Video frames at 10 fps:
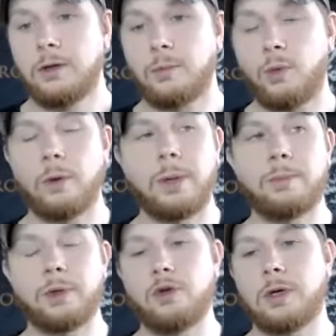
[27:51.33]
the more
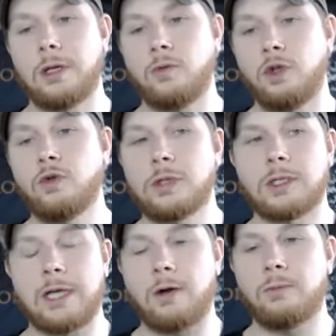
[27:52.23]
people you can use
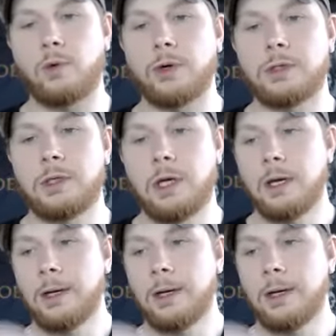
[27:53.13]
as soundboards